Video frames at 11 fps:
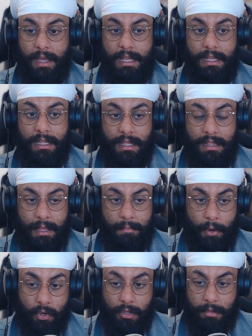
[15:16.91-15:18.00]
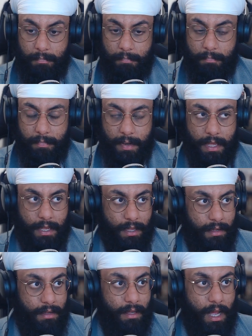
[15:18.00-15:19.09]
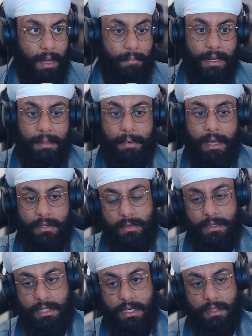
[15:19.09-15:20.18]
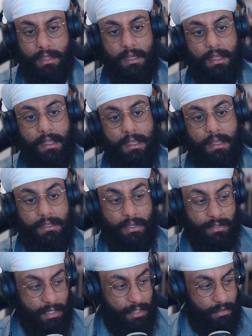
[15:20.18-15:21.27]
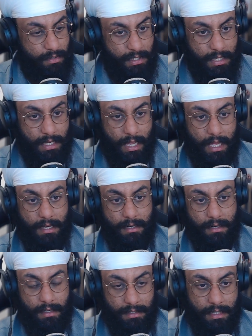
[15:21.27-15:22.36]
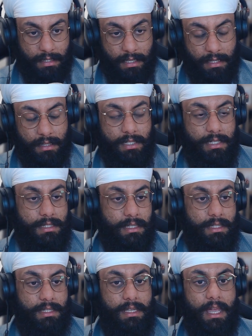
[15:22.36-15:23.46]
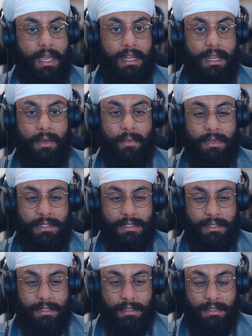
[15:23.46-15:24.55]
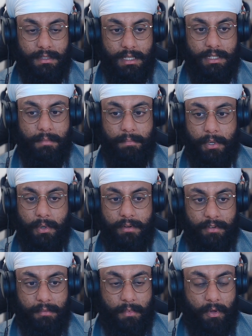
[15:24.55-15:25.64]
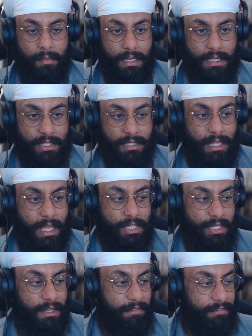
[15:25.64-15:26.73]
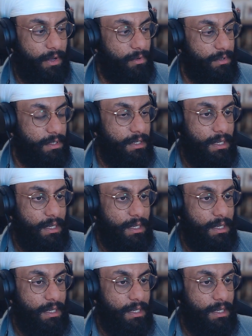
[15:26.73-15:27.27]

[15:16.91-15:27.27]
And they both like humbly bowed to each other. So Sadhguruji and Sant Indrajit Singhji, And it was such a beautiful moment. It just actually felt.